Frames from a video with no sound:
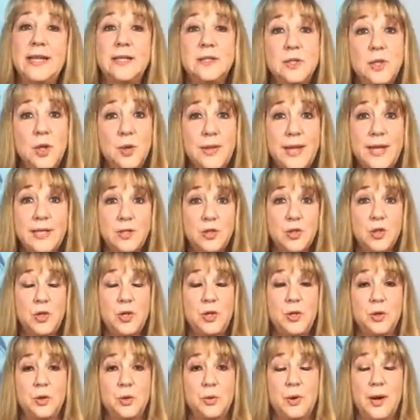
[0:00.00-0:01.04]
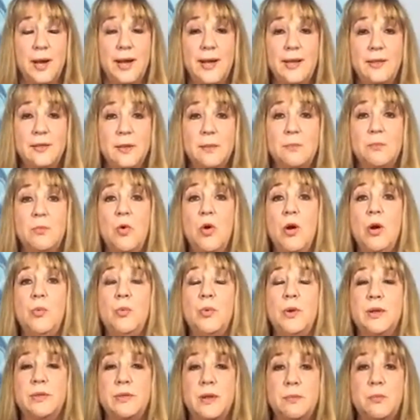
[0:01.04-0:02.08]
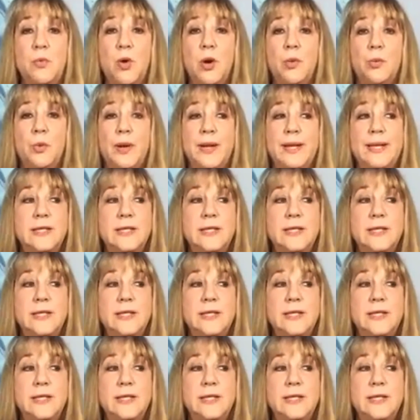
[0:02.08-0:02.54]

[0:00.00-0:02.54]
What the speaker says: And so that's true, right? The more we're